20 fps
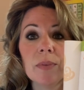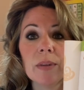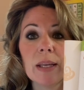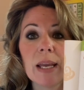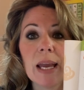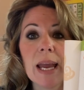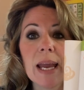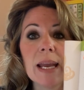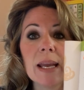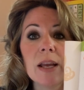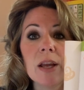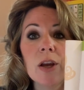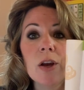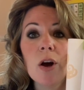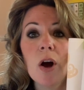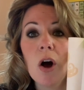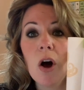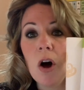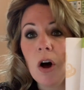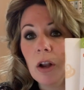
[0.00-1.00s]
Okay,
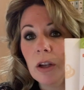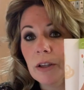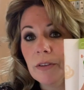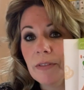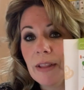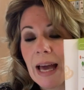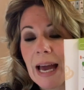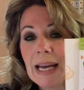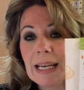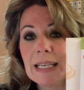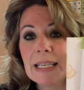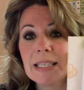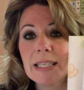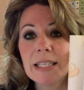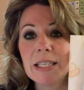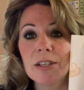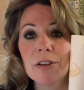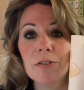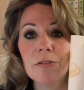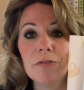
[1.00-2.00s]
all of that is
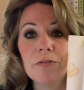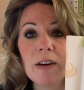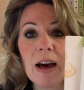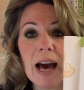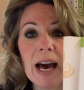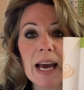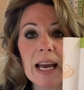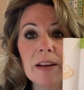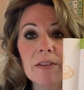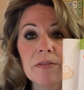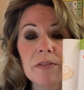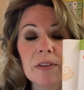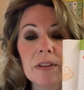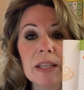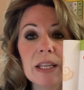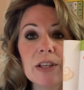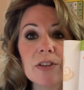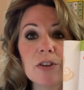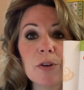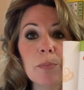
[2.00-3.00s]
still 5.
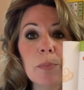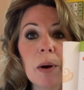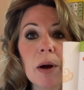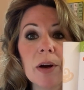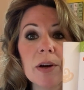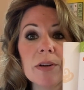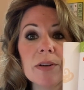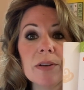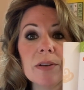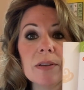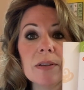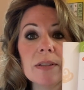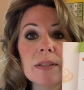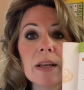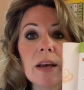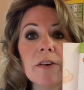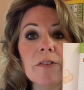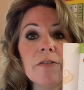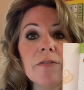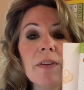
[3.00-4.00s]
These are partners
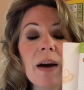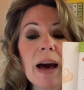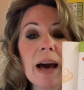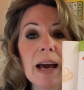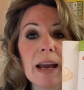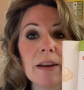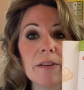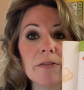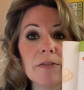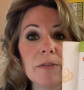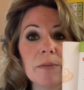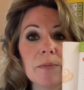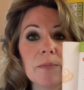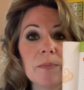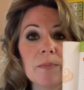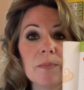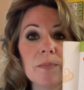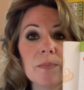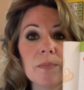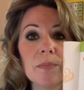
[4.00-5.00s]
of 5.
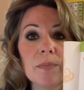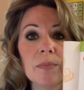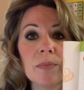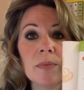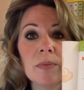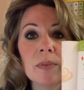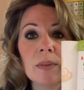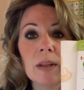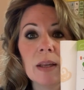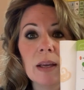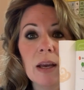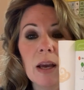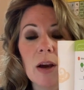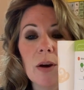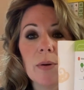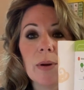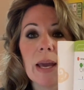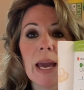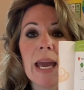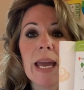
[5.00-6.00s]

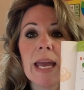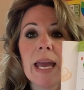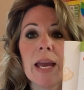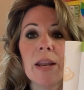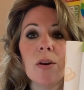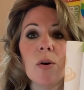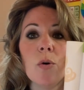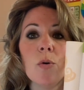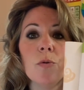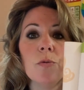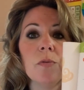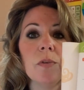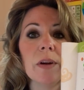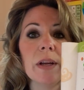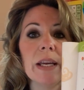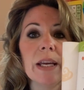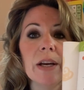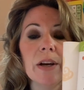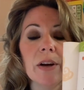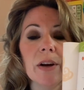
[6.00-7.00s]
Okay, and over
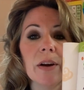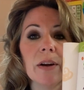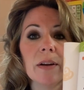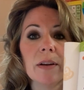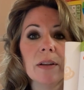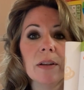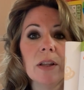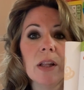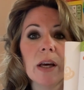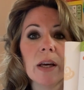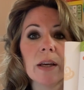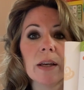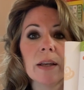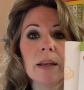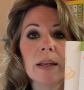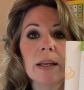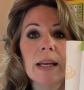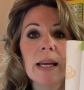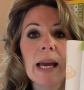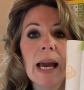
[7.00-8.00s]
here, look,
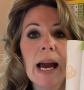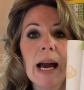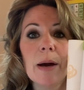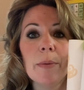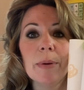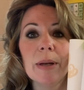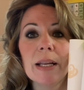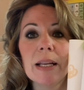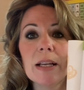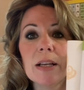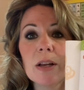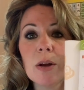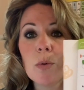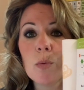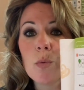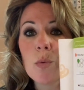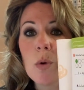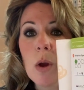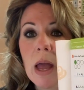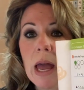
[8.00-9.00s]
how many
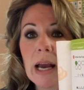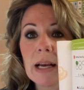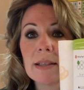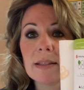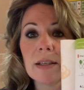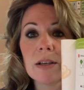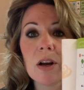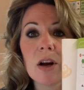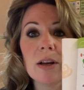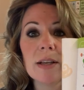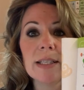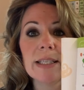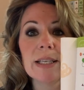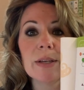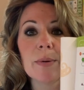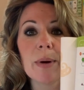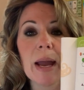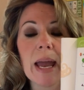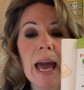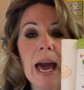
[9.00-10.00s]
hexagons
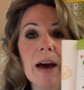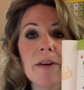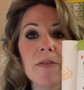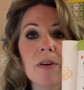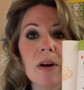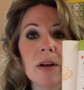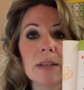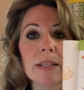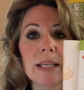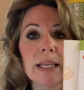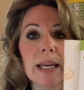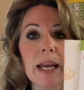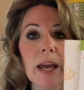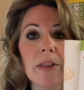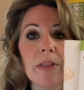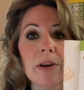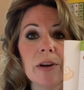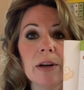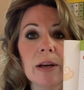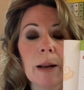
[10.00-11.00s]
do I have all
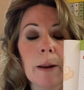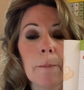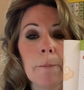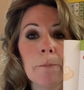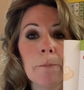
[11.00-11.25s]
together?